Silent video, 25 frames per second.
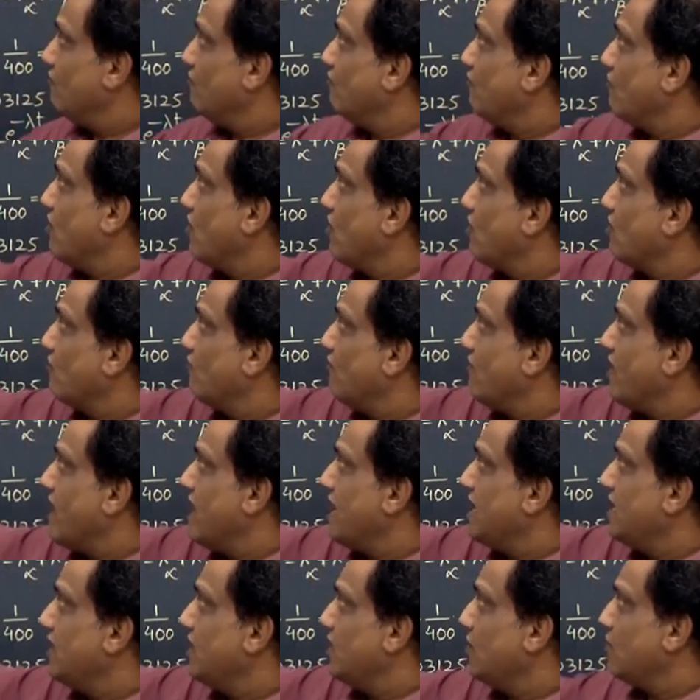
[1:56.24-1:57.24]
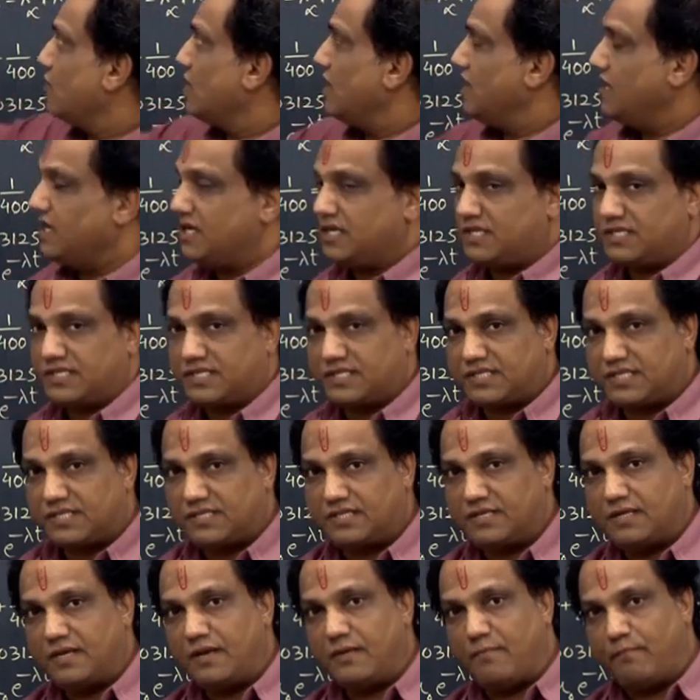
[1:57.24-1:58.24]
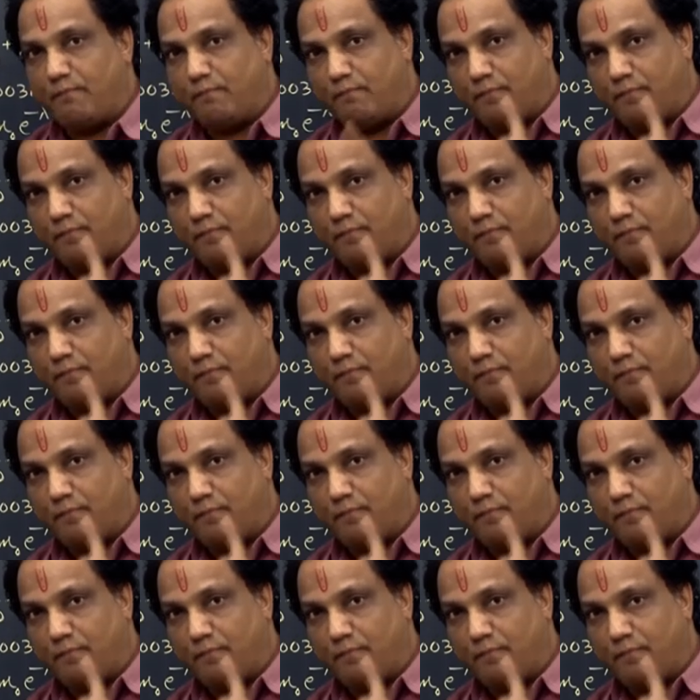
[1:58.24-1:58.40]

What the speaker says: For Y nucleus,